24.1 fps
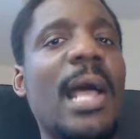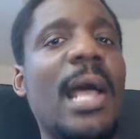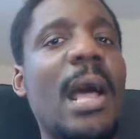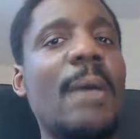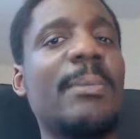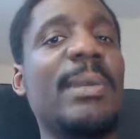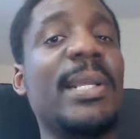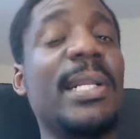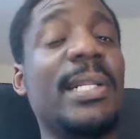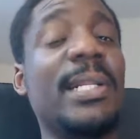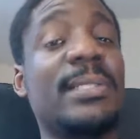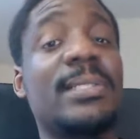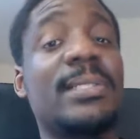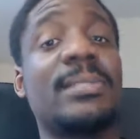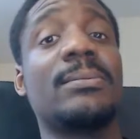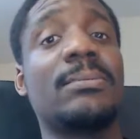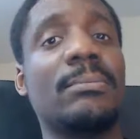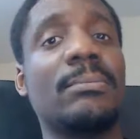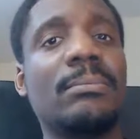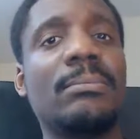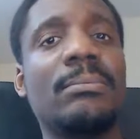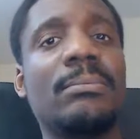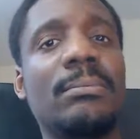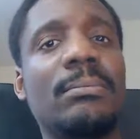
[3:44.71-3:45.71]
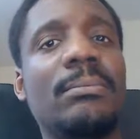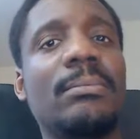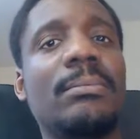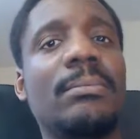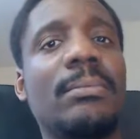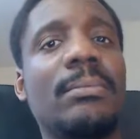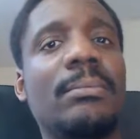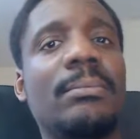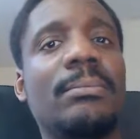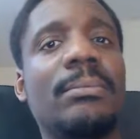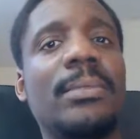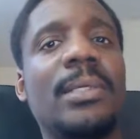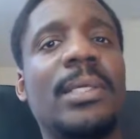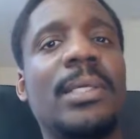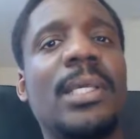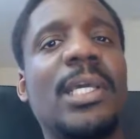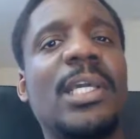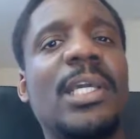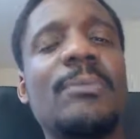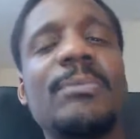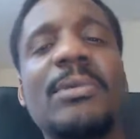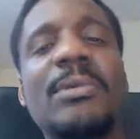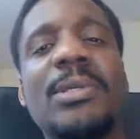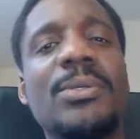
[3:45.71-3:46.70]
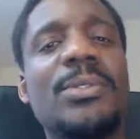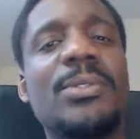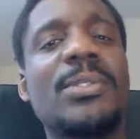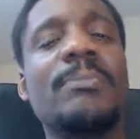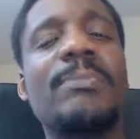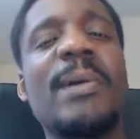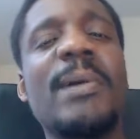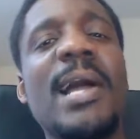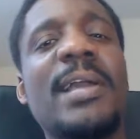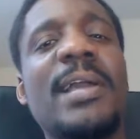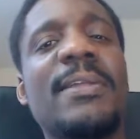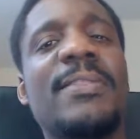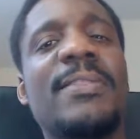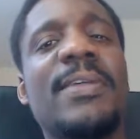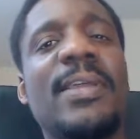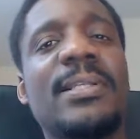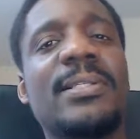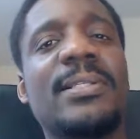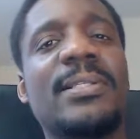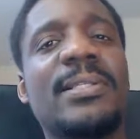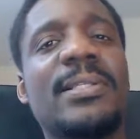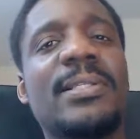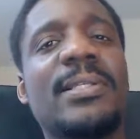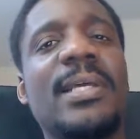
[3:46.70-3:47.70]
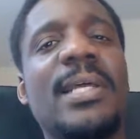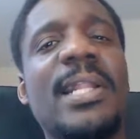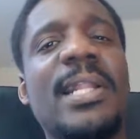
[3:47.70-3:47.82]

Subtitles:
I mean, it can be used to buy things.